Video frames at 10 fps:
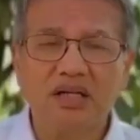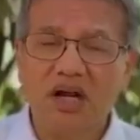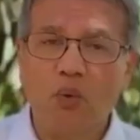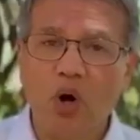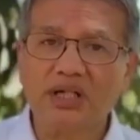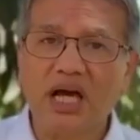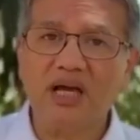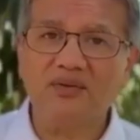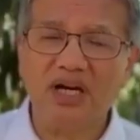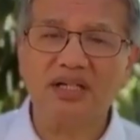Now what I
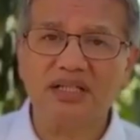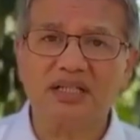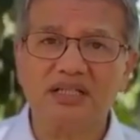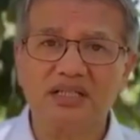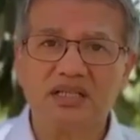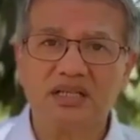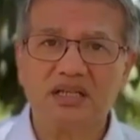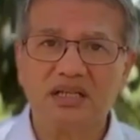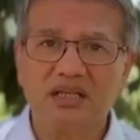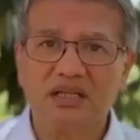have learnt is
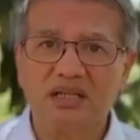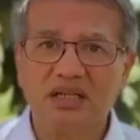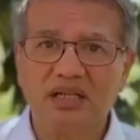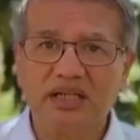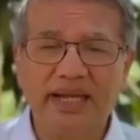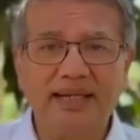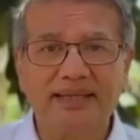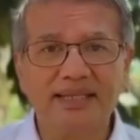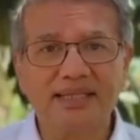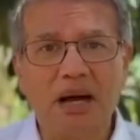that
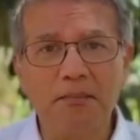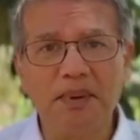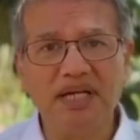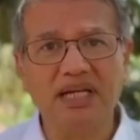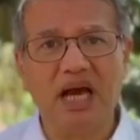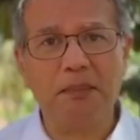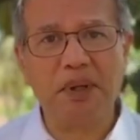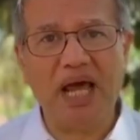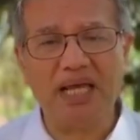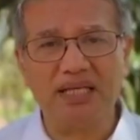this company
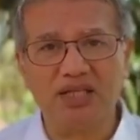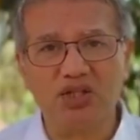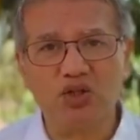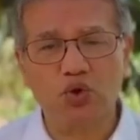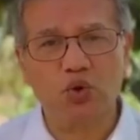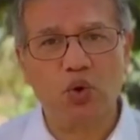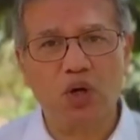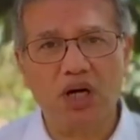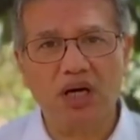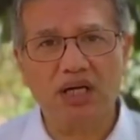applies to
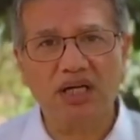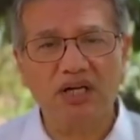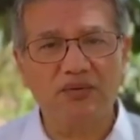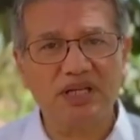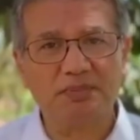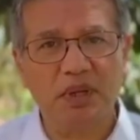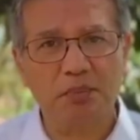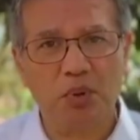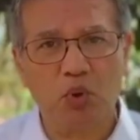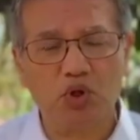Investment
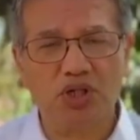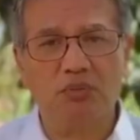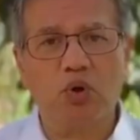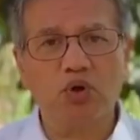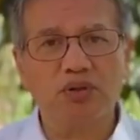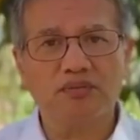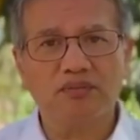Promotion Board,